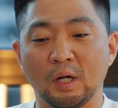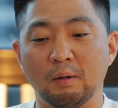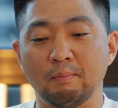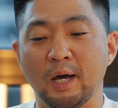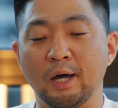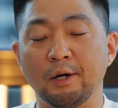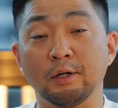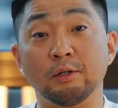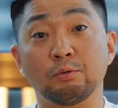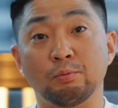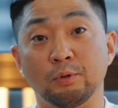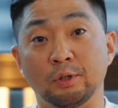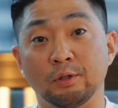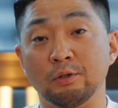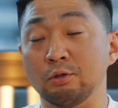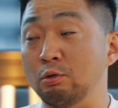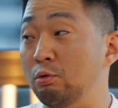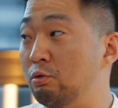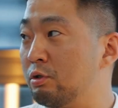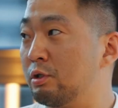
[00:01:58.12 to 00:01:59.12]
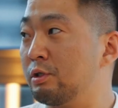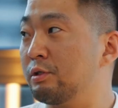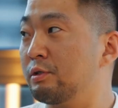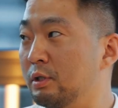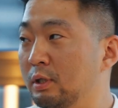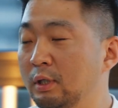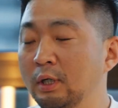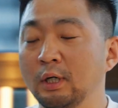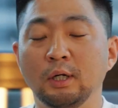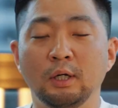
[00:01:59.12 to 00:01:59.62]
matters with the
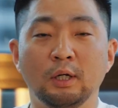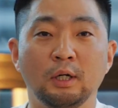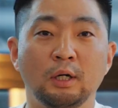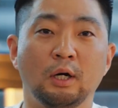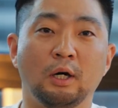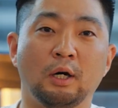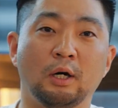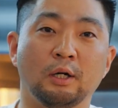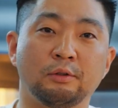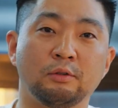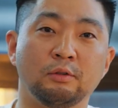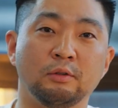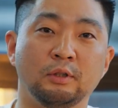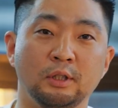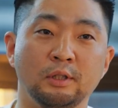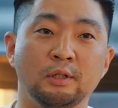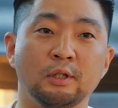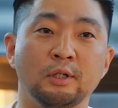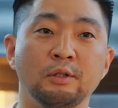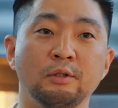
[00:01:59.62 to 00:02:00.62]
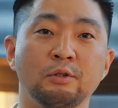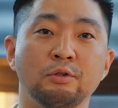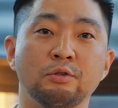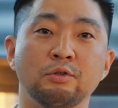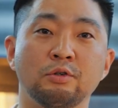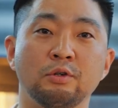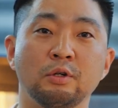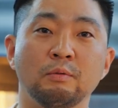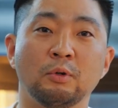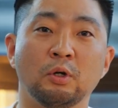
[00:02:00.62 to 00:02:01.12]
users to lead the
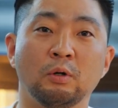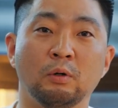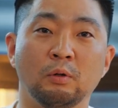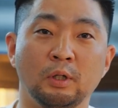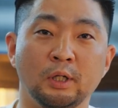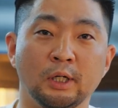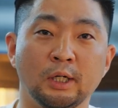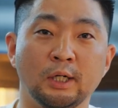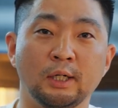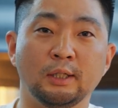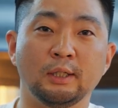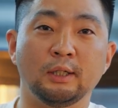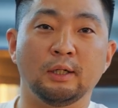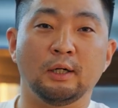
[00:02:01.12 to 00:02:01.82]
industry in Mongolia.